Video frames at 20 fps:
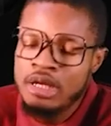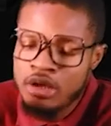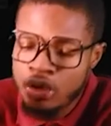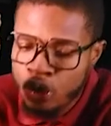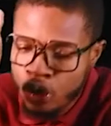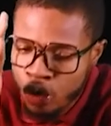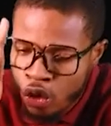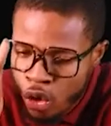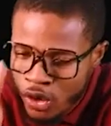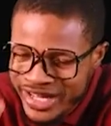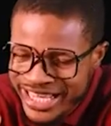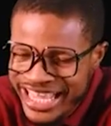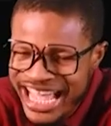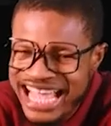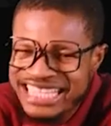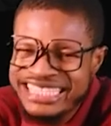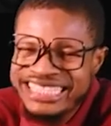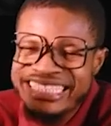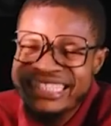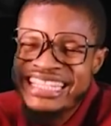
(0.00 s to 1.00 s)

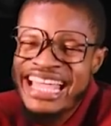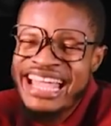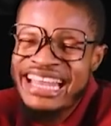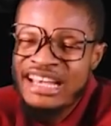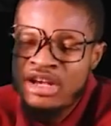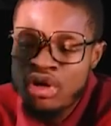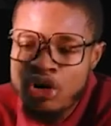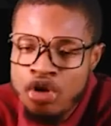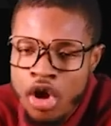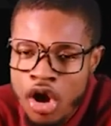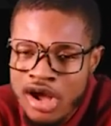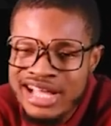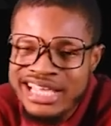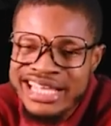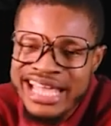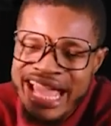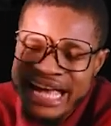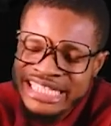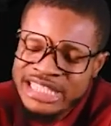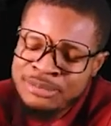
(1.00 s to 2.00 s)
Locate the
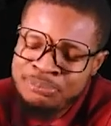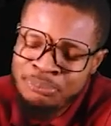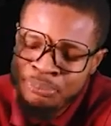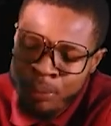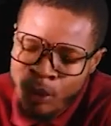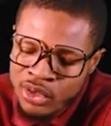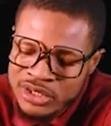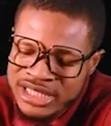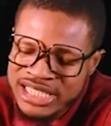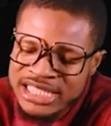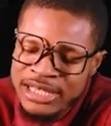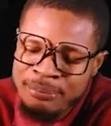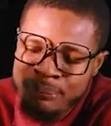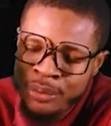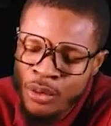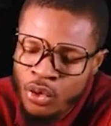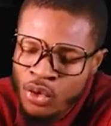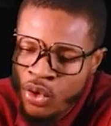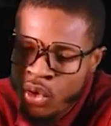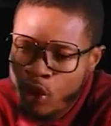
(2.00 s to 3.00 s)
longest
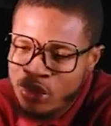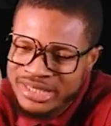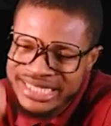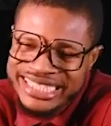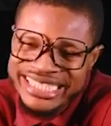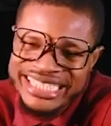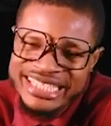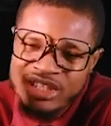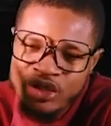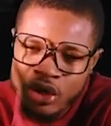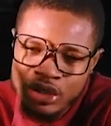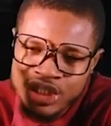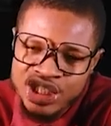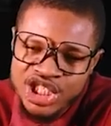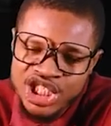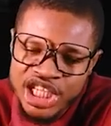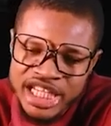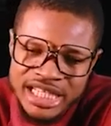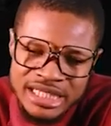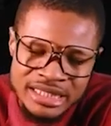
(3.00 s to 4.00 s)
possible continuous
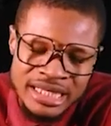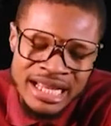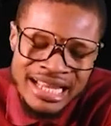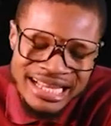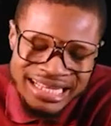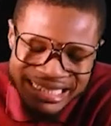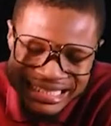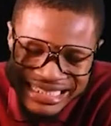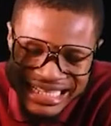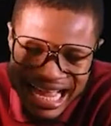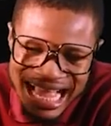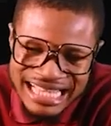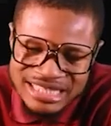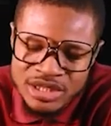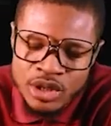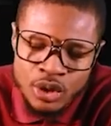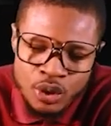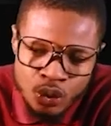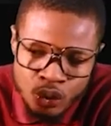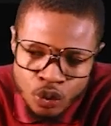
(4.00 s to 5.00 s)
chain.
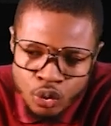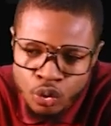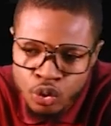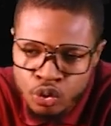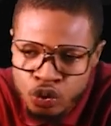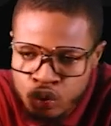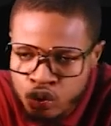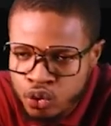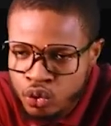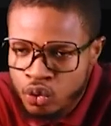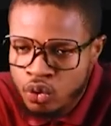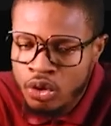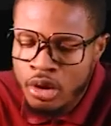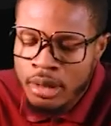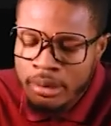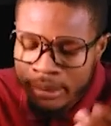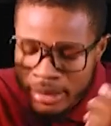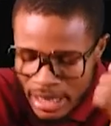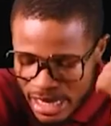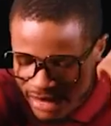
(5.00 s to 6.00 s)
That's rule 2.
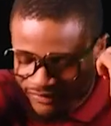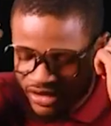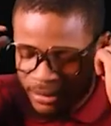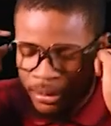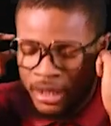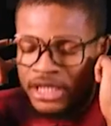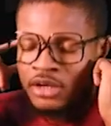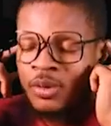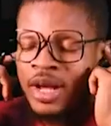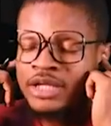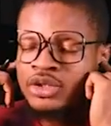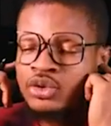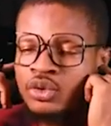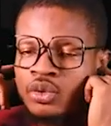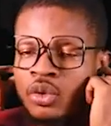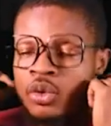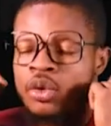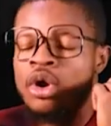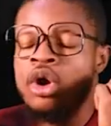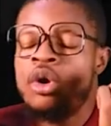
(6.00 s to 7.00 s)
Everybody wants to
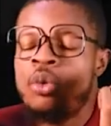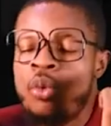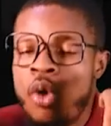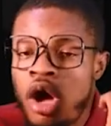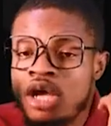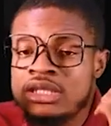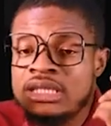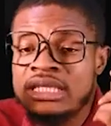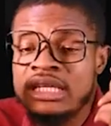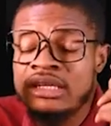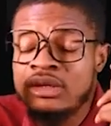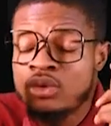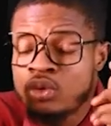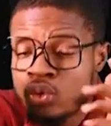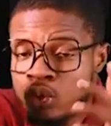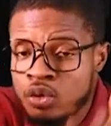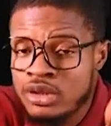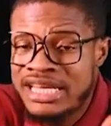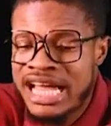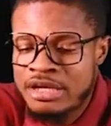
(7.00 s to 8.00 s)
go. What's the
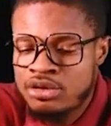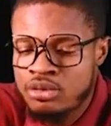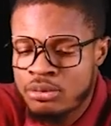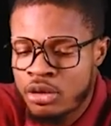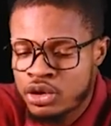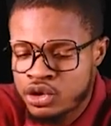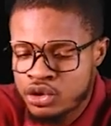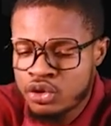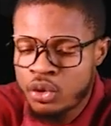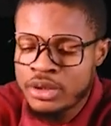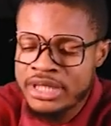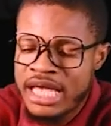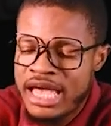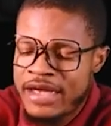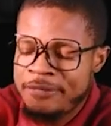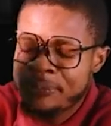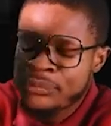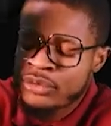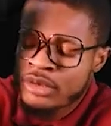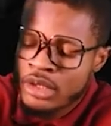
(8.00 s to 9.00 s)
rule that you must know
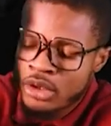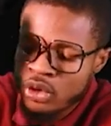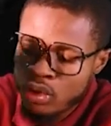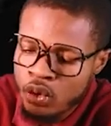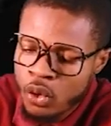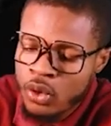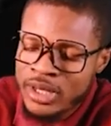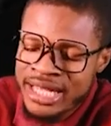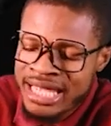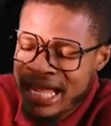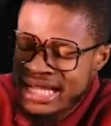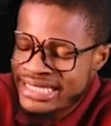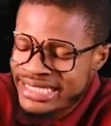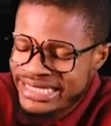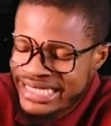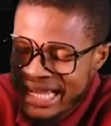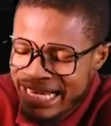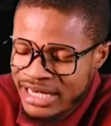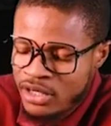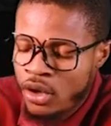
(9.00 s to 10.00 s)
here?
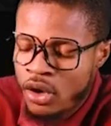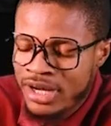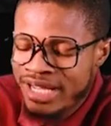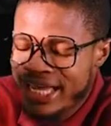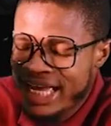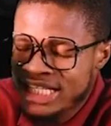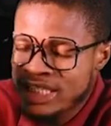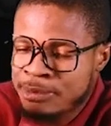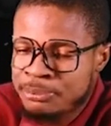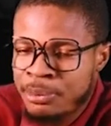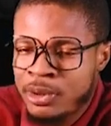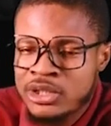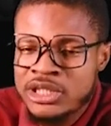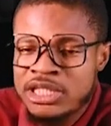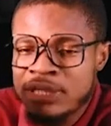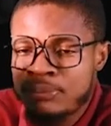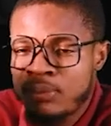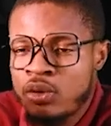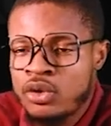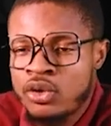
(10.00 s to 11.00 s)
Locate the longest
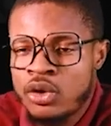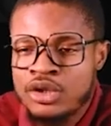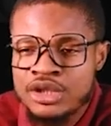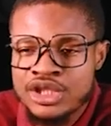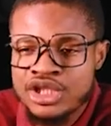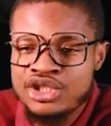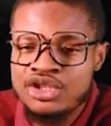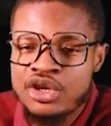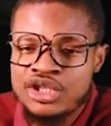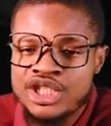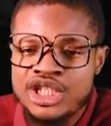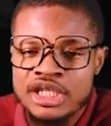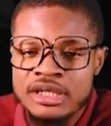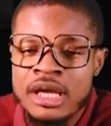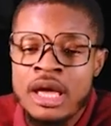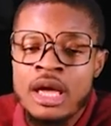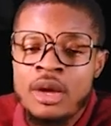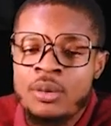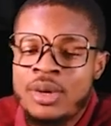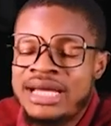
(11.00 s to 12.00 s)
possible continuous
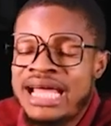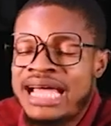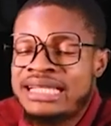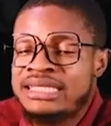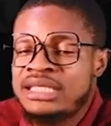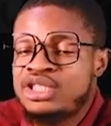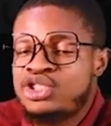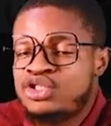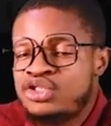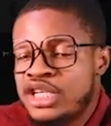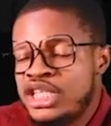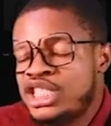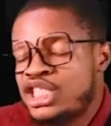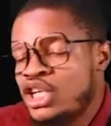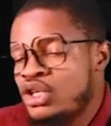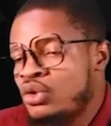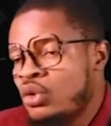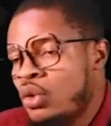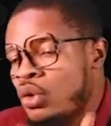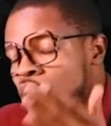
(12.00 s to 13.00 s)
chain. Whether it is straight
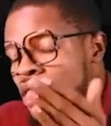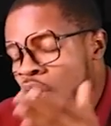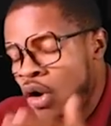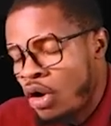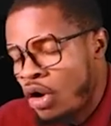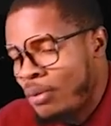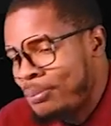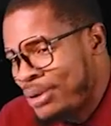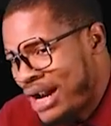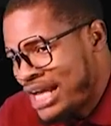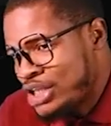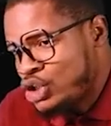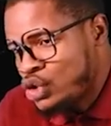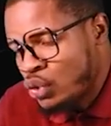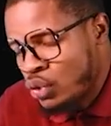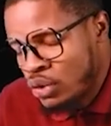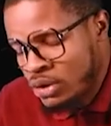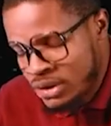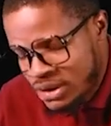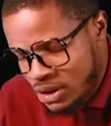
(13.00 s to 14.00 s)
chain or branch,
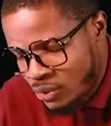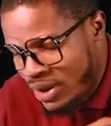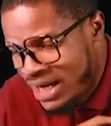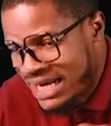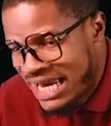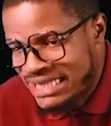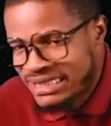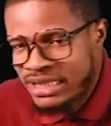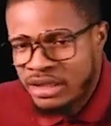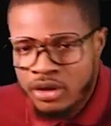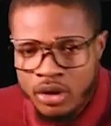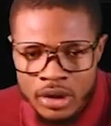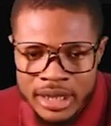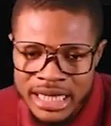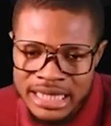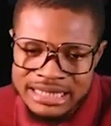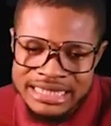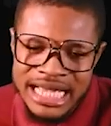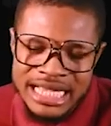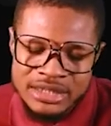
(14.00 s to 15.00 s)
the one that is the
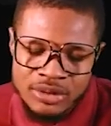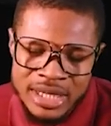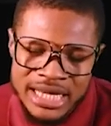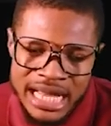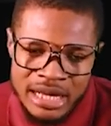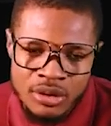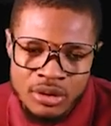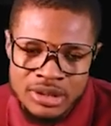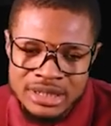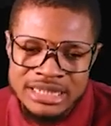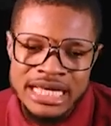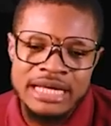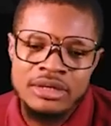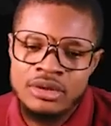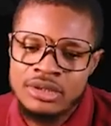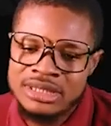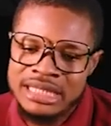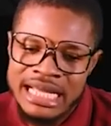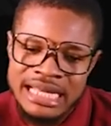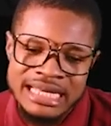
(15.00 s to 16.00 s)
longest, that's the one that consigns
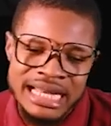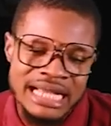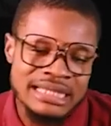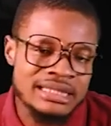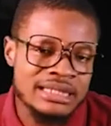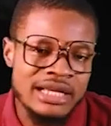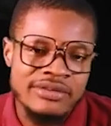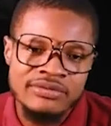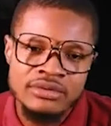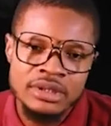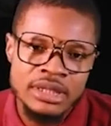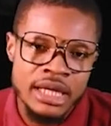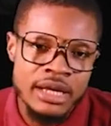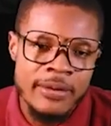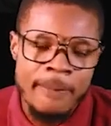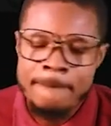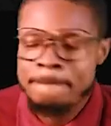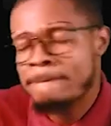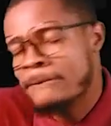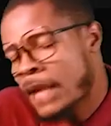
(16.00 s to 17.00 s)
us, and that's 7 there.
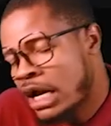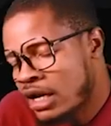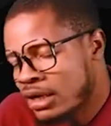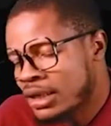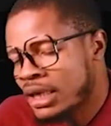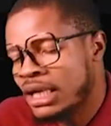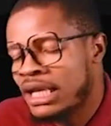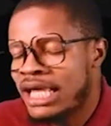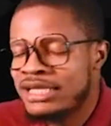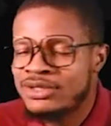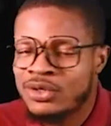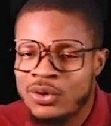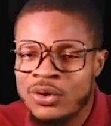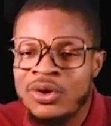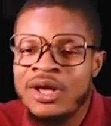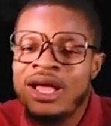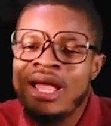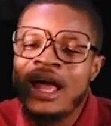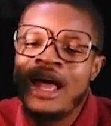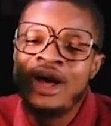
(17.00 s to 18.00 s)
Okay, let's go.
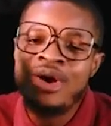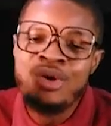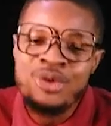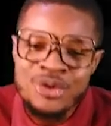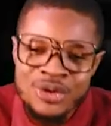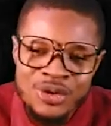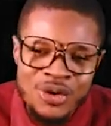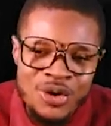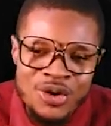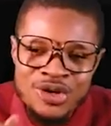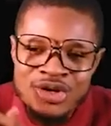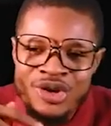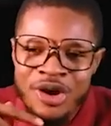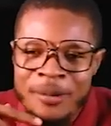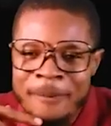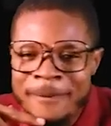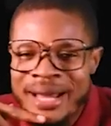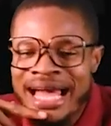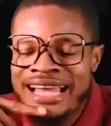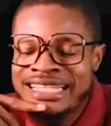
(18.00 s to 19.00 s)
Rule
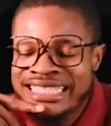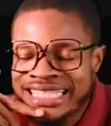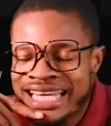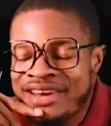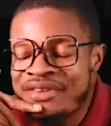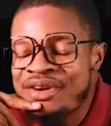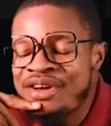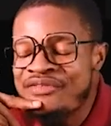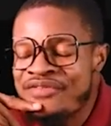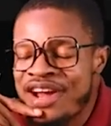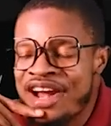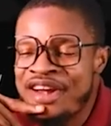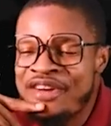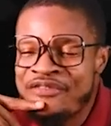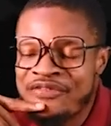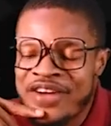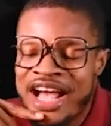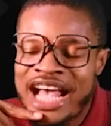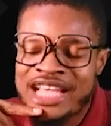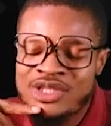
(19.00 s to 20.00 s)
number 3, very
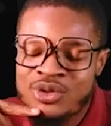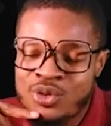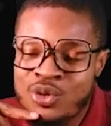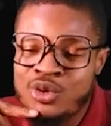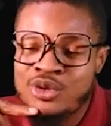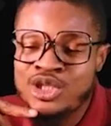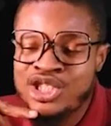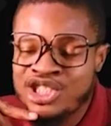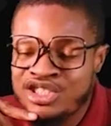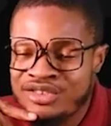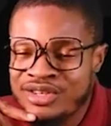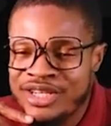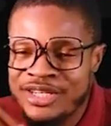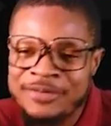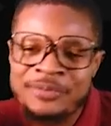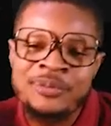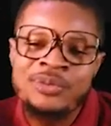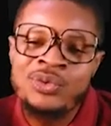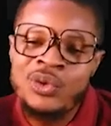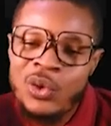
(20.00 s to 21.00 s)
fast. Rule 3.
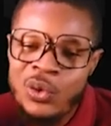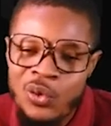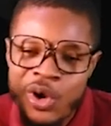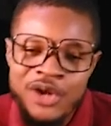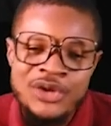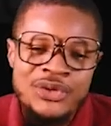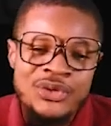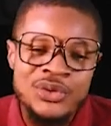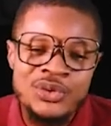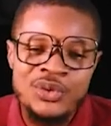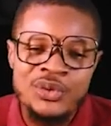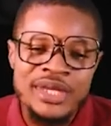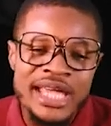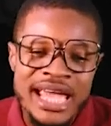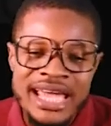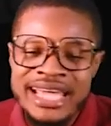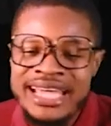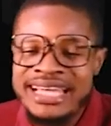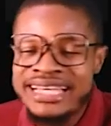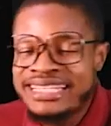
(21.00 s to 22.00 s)
What do you do
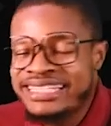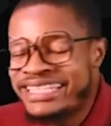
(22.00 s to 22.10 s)
here?